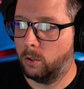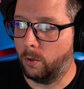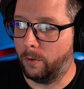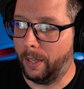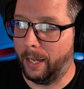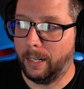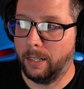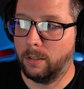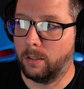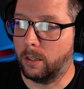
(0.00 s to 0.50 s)

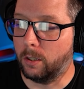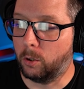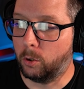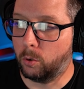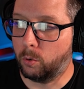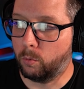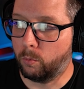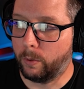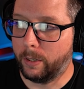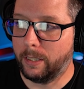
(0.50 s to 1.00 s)
So that is a
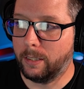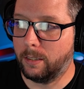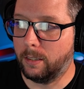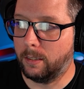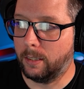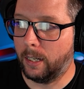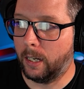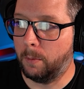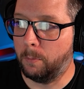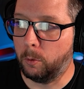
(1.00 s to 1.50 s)

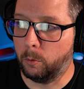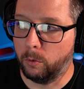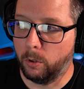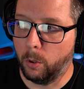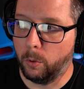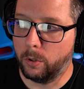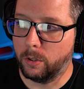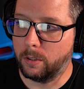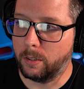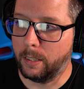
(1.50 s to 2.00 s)
crazy time. You'll
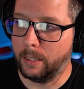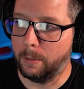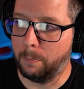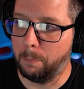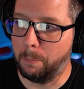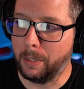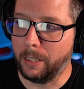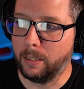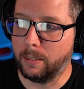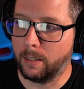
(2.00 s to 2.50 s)
notice that
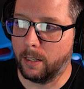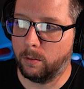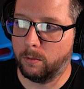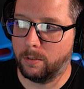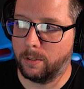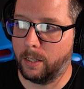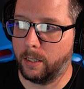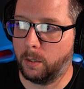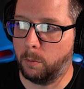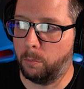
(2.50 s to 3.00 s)
it beats
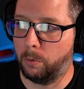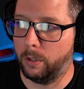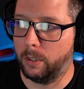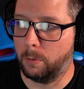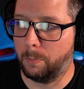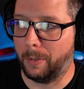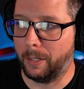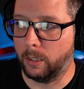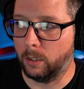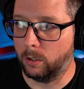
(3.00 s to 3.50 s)
out second
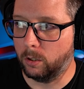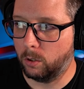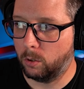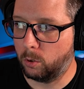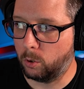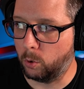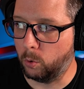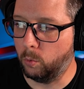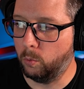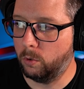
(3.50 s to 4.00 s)
place by
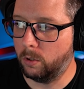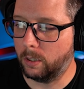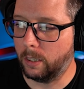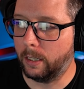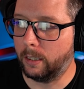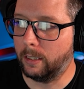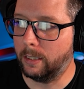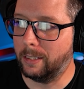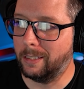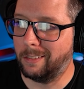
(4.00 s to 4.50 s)
2
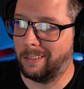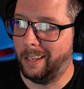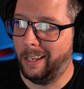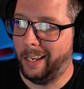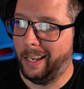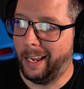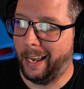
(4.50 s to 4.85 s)
seconds,